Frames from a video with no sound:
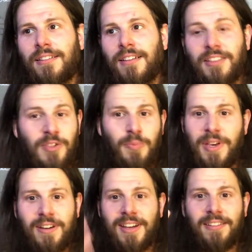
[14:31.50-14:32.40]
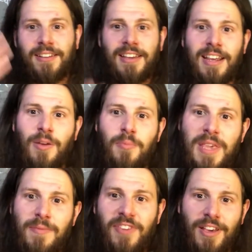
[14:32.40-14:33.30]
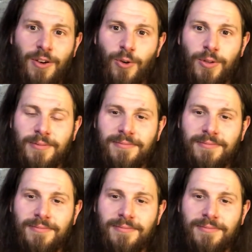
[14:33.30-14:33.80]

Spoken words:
a spirit in a meat vehicle.